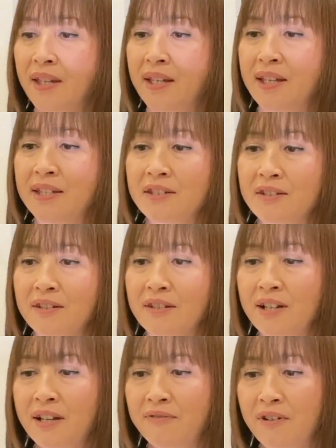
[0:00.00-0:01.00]
It's
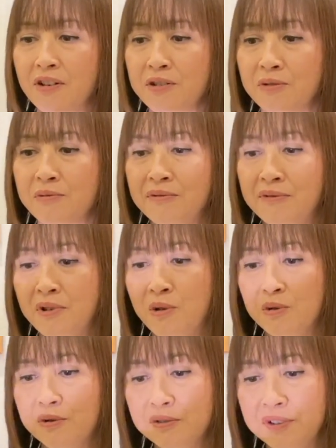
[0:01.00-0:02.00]
kind of hard to
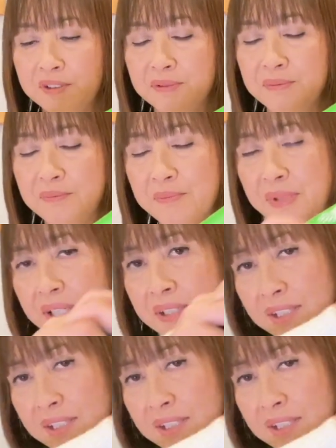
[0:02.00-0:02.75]
hold, but